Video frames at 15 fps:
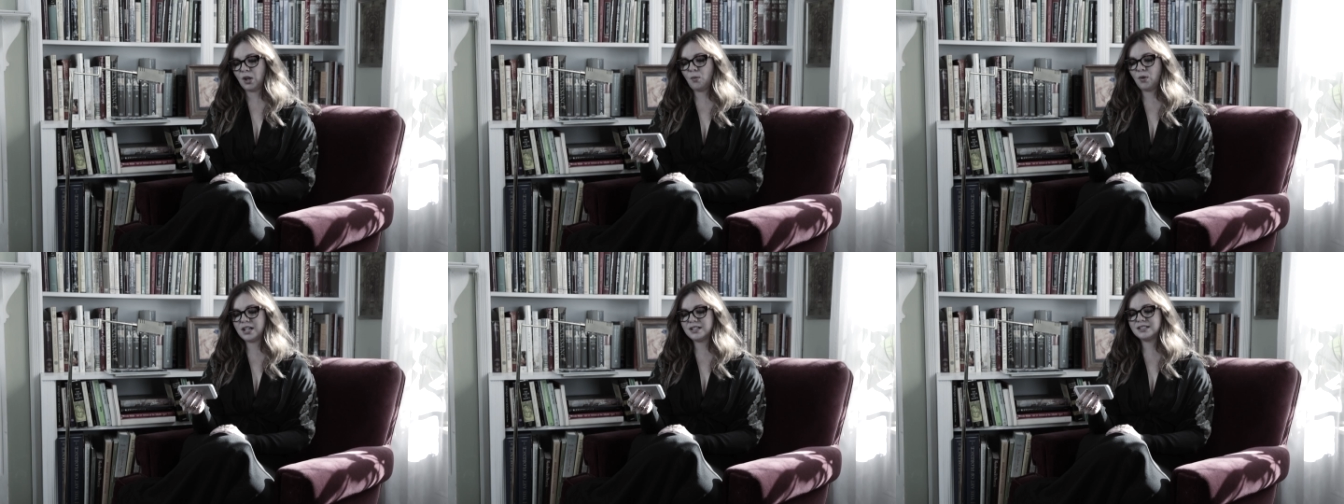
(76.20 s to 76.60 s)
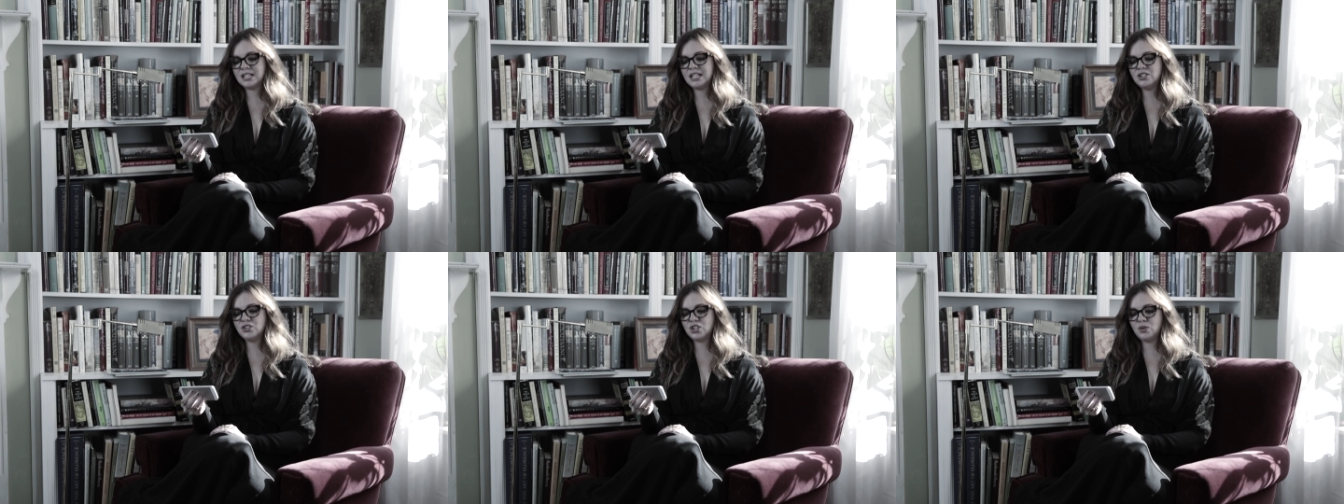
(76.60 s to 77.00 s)
I want to
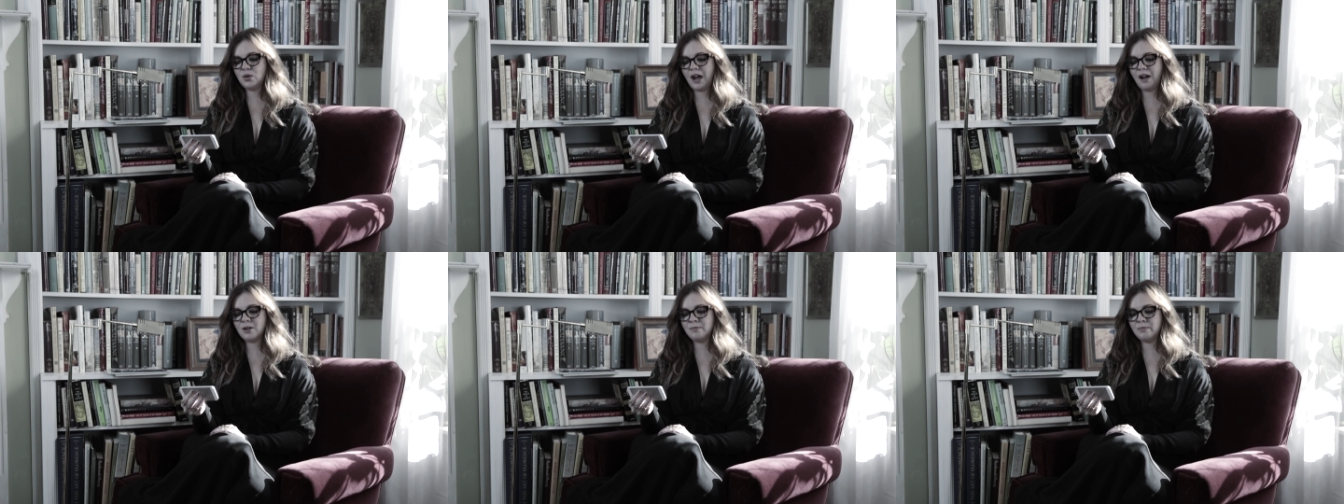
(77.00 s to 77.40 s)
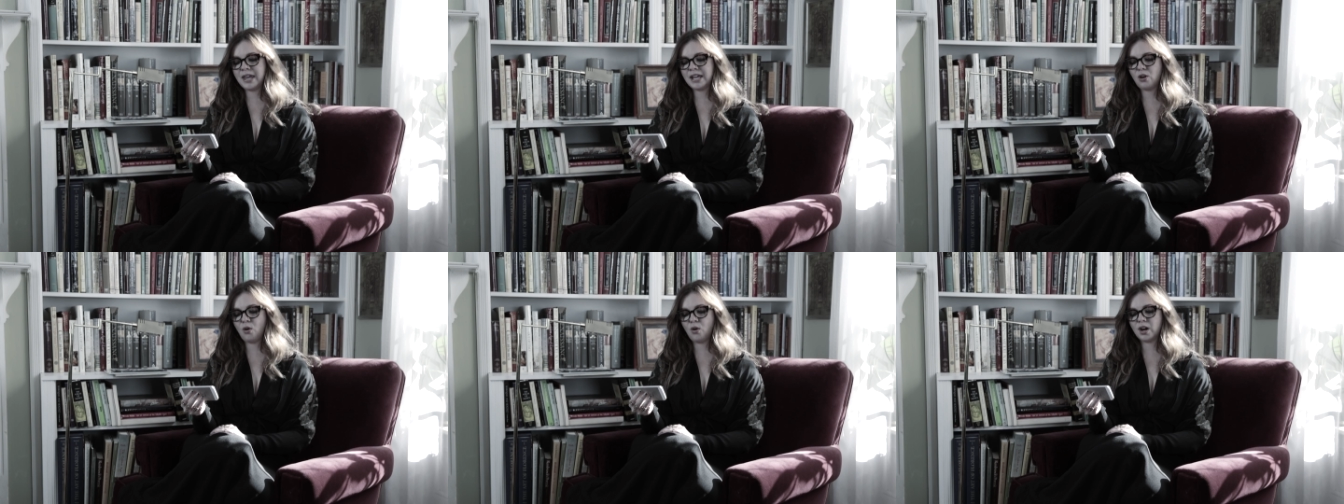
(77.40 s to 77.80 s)
teach you how to
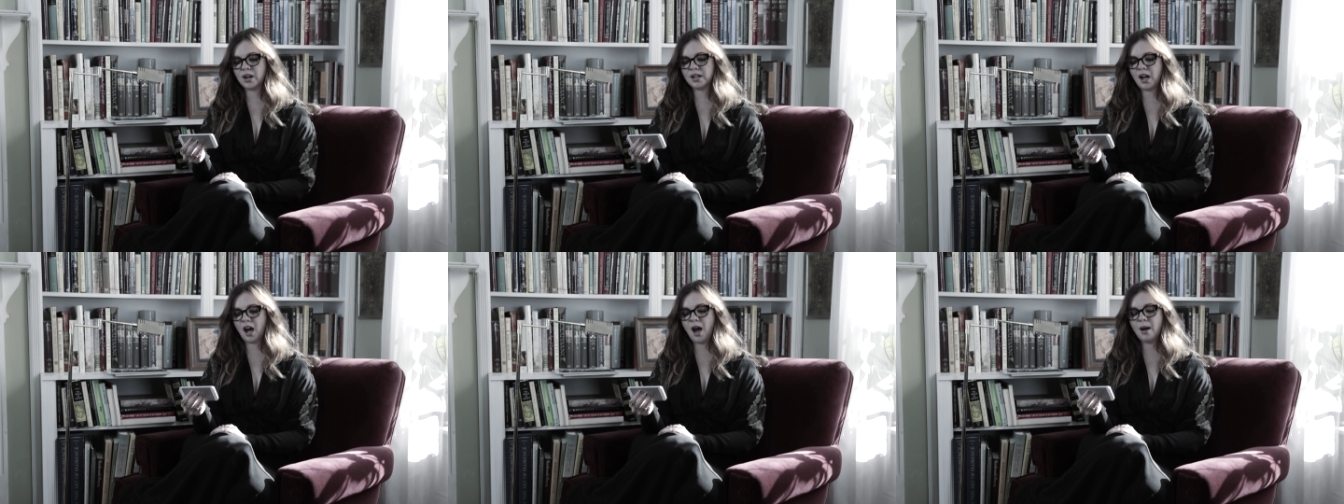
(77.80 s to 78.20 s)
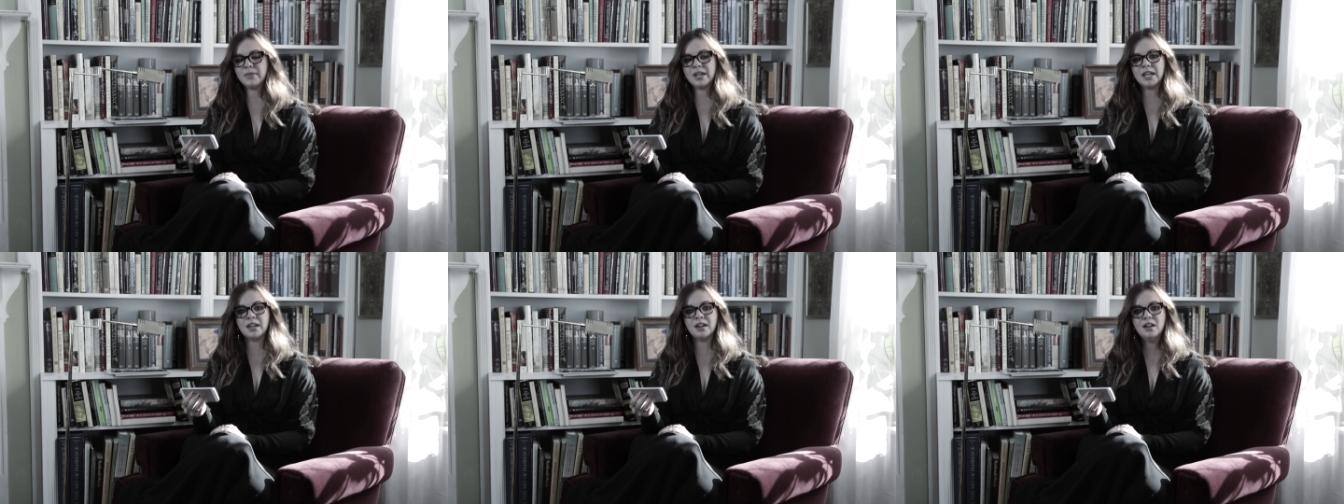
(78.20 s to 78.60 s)
make
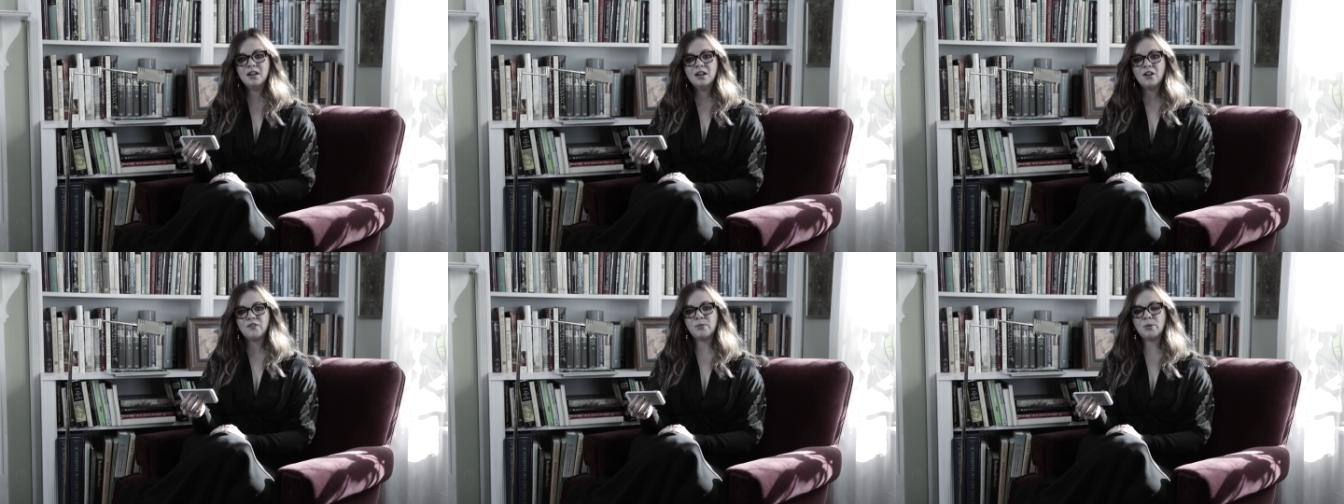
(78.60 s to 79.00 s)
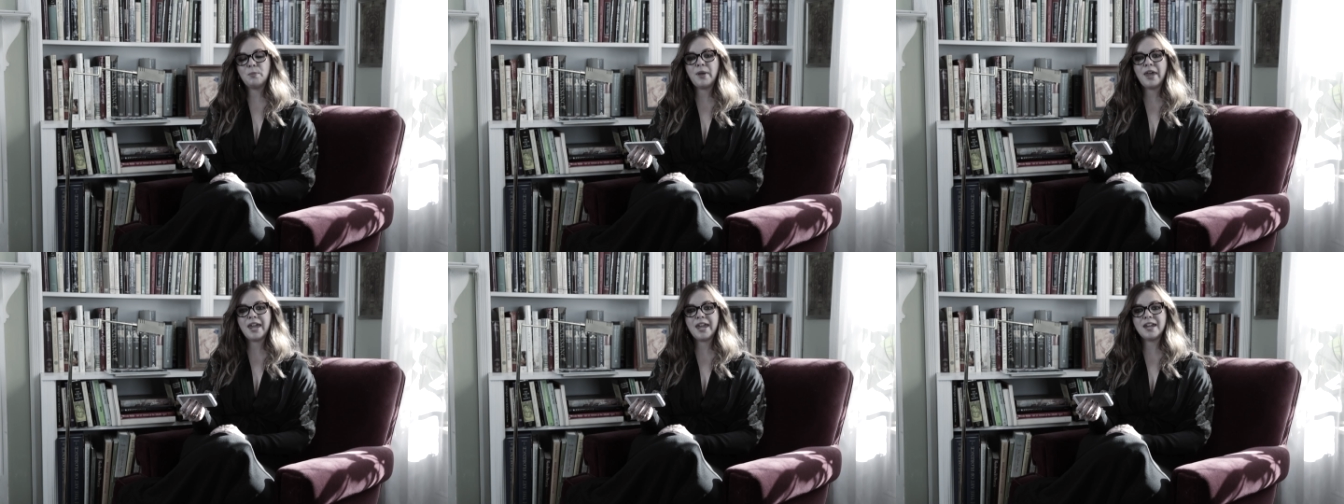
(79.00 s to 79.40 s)
origami from a
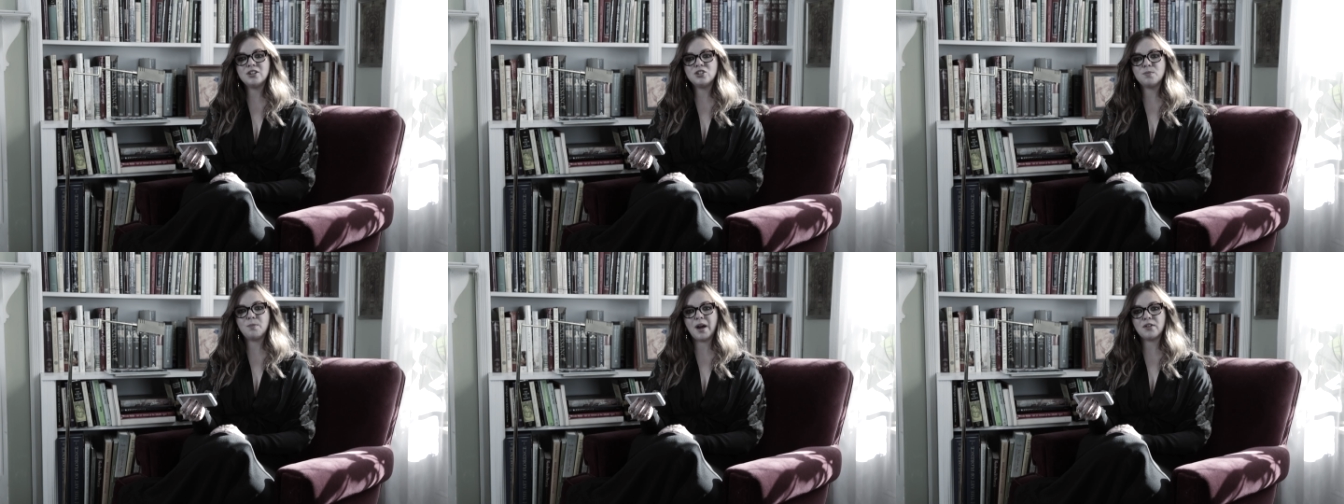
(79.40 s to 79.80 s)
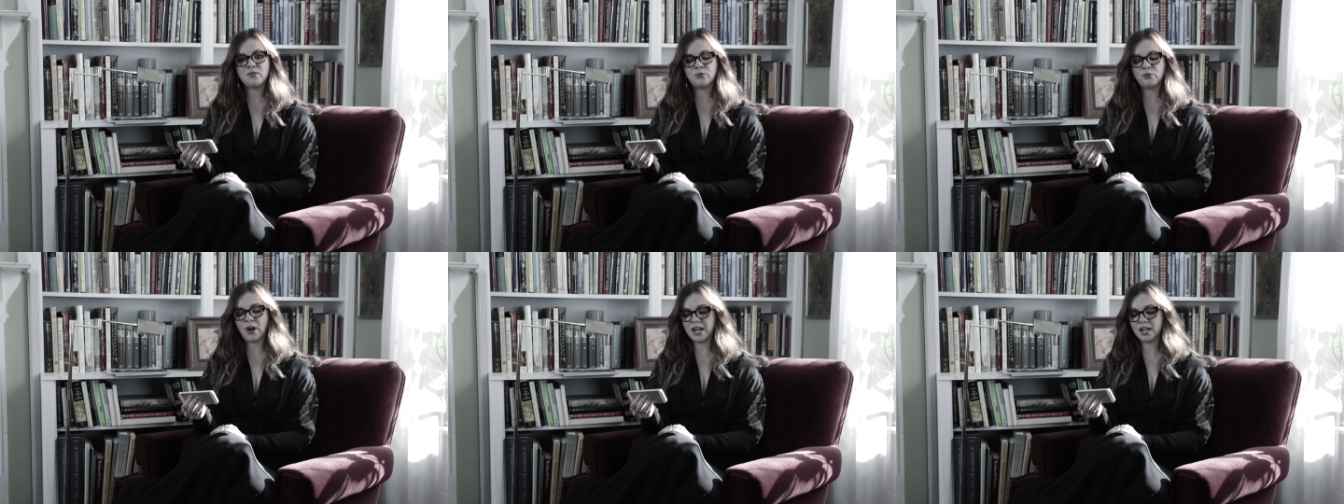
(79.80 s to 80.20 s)
page by
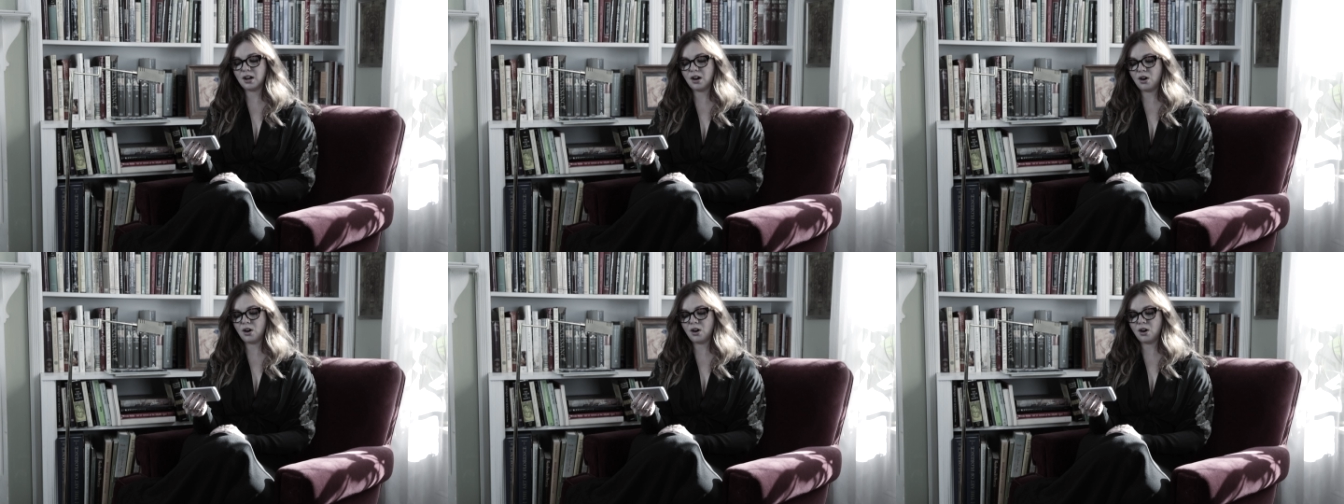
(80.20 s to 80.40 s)
Frank